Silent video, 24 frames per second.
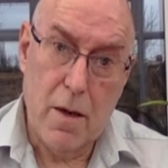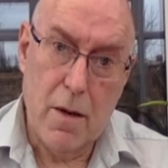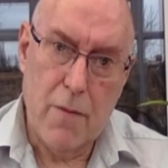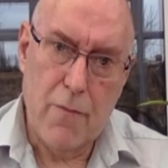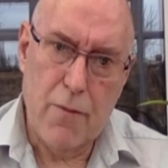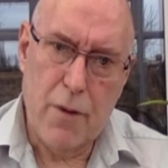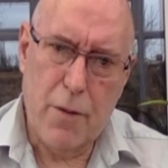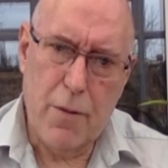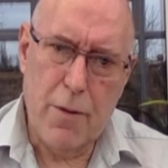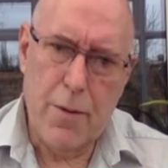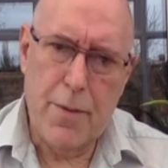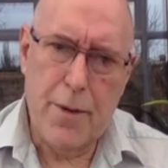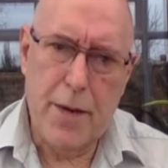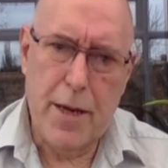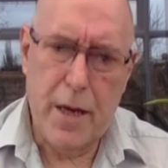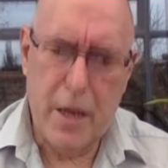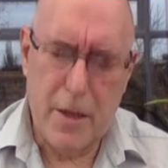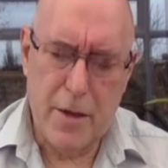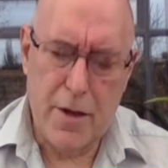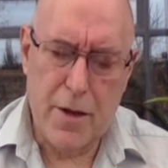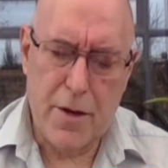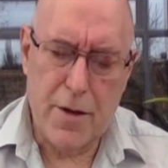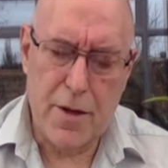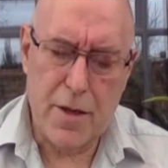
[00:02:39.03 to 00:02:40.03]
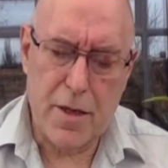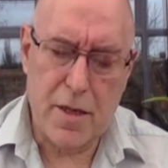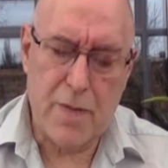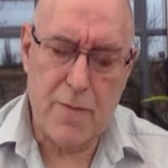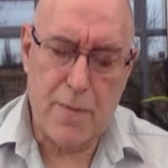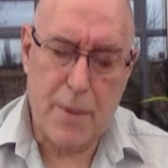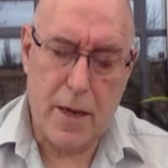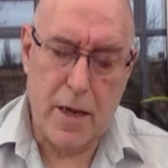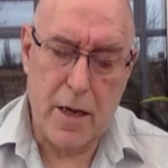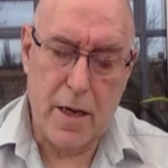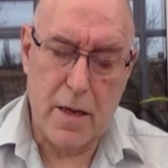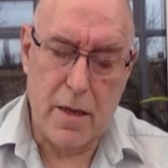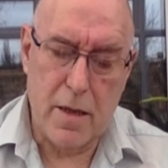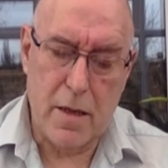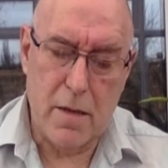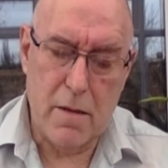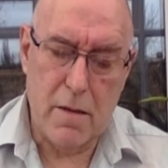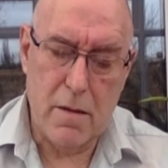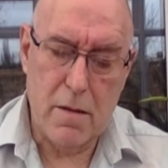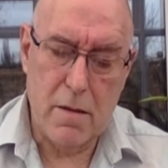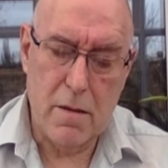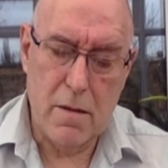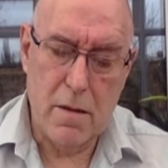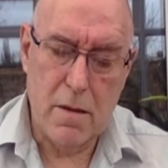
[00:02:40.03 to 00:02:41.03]
probably another spider,
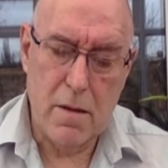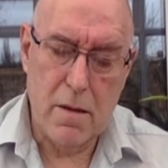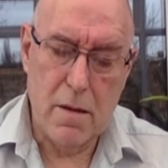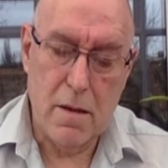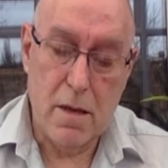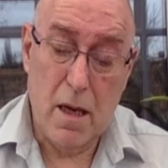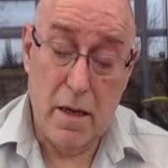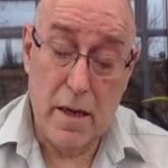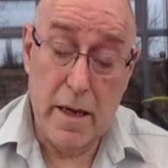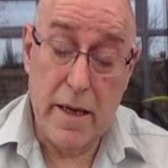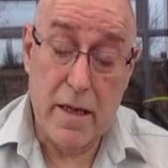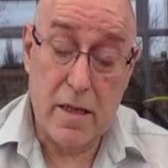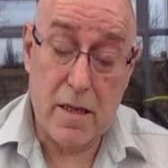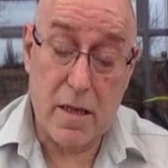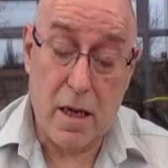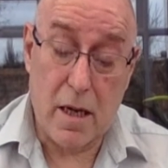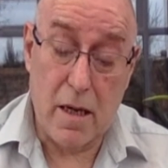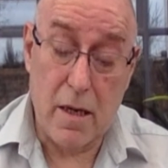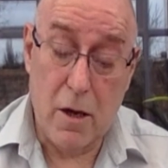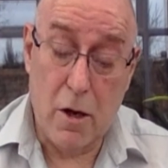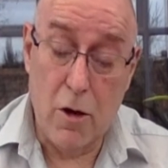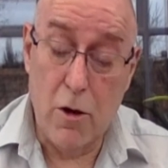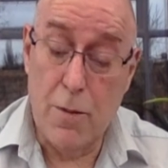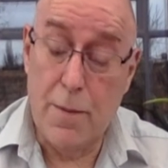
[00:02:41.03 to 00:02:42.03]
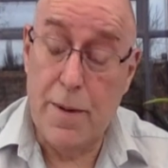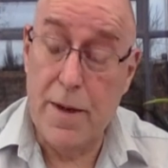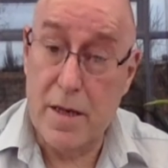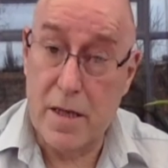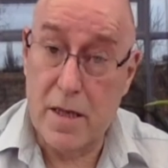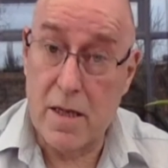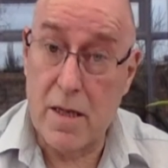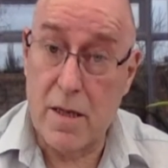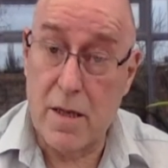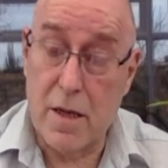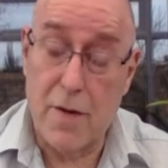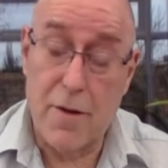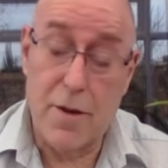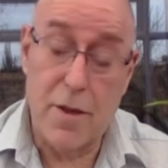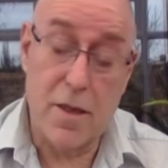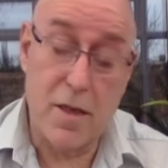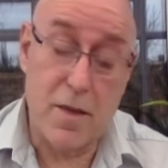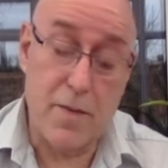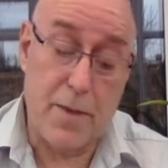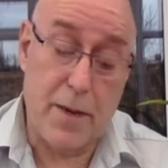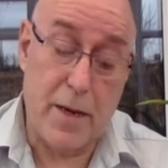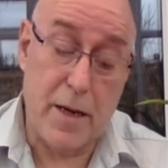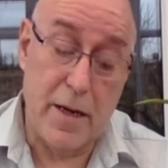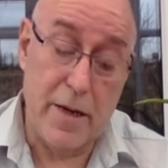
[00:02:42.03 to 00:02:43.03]
at least I hope it's another
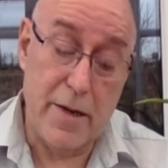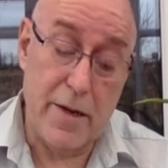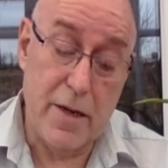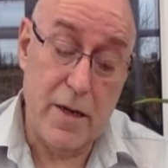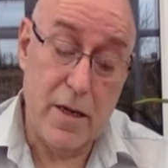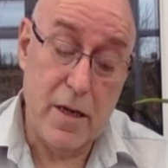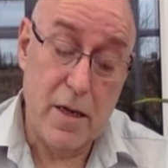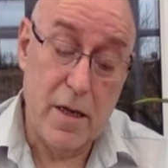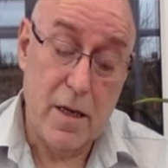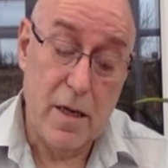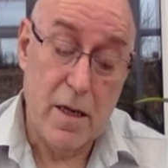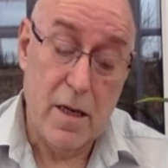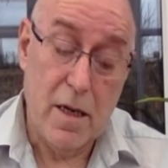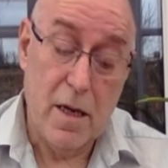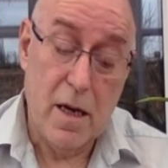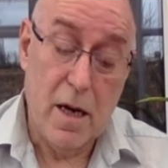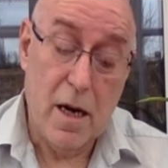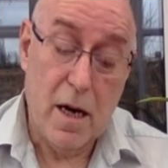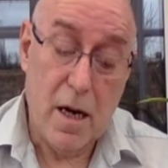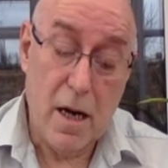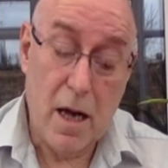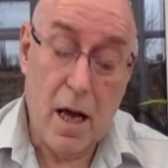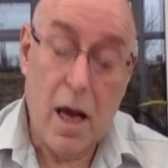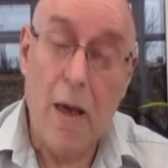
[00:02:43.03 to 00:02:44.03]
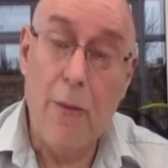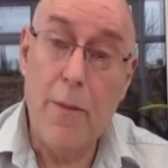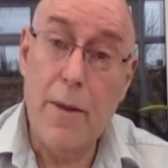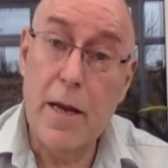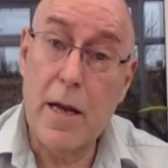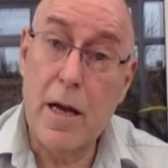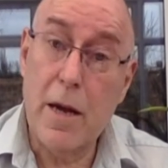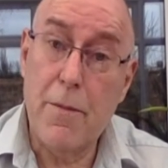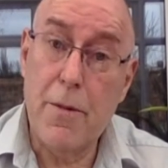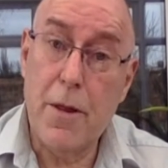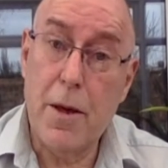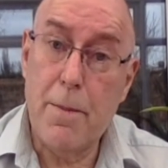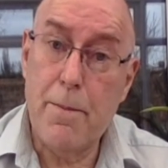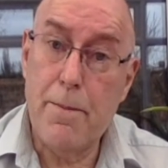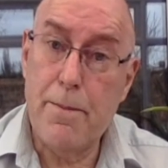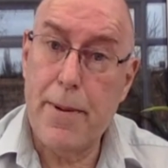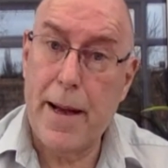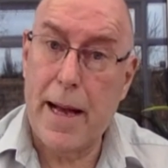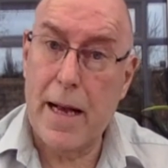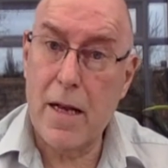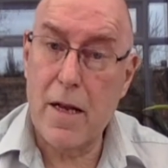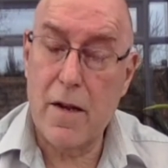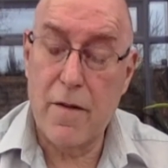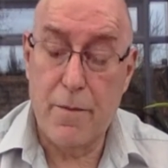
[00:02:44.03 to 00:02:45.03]
spider, climbing up the
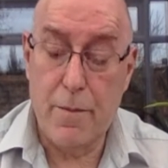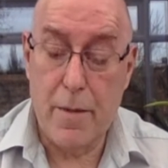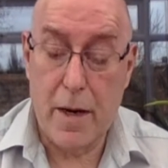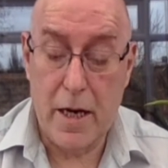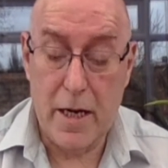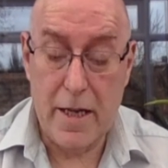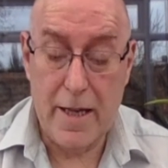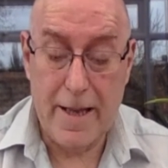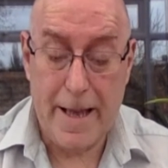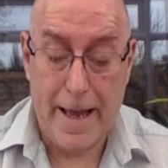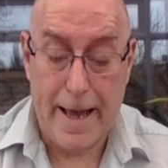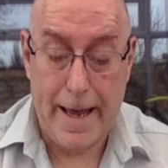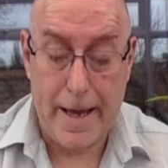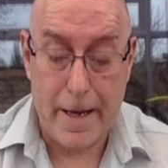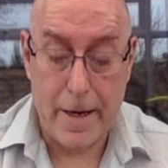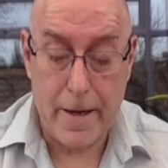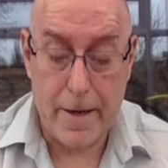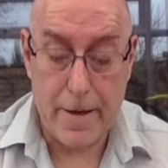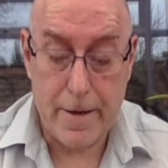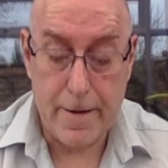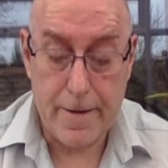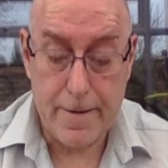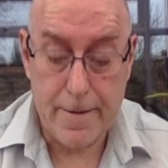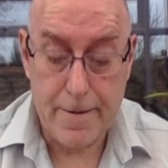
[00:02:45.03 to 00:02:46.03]
back of my neck.